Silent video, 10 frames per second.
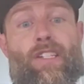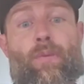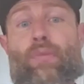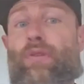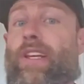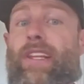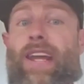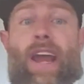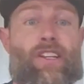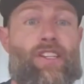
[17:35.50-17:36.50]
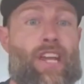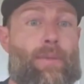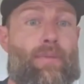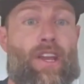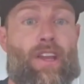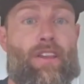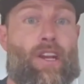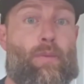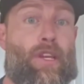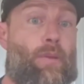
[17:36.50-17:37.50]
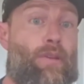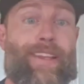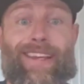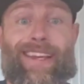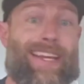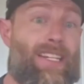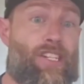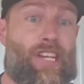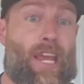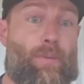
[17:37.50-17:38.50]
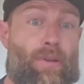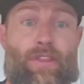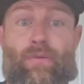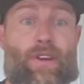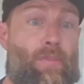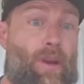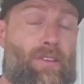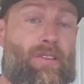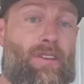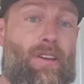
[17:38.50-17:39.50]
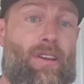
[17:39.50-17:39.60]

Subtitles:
that's completely out of shape, thinking they're going to be completely in shape in 3 months,